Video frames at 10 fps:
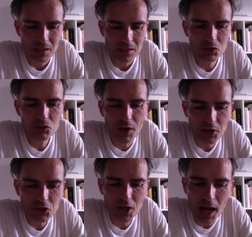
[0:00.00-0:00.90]
strange
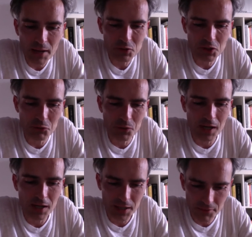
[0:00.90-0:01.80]
times that we
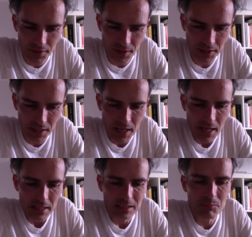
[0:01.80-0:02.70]
are living.
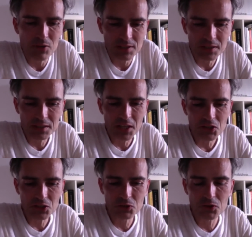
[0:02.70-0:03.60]
The
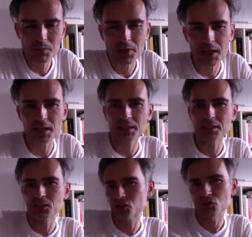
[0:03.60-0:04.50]
presentation took place at
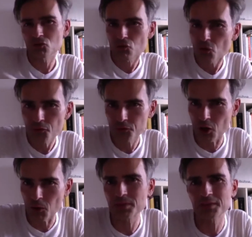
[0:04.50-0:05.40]
the
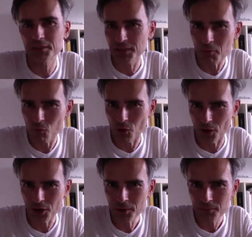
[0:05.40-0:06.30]
rooftop
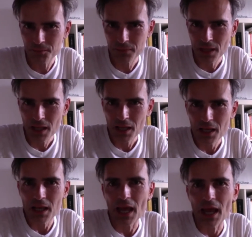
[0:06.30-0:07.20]
somewhere,
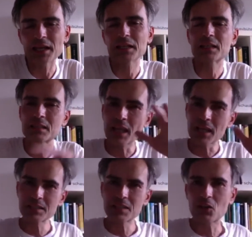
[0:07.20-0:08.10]
and it
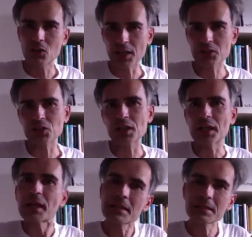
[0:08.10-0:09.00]
takes the collection
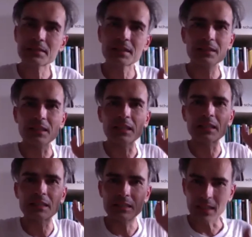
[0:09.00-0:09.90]
instantly
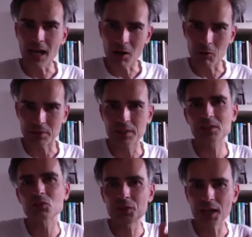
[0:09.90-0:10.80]
down. The
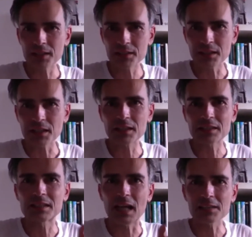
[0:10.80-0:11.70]
surrounding
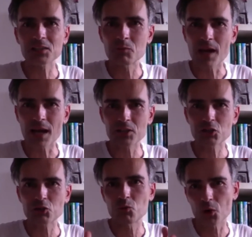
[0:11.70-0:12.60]
doesn't match
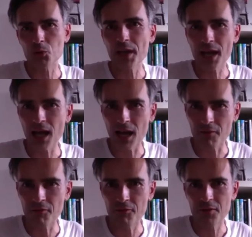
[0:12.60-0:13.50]
what we have
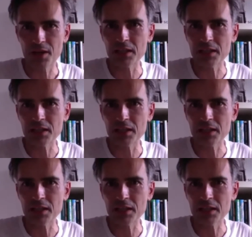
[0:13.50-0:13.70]
in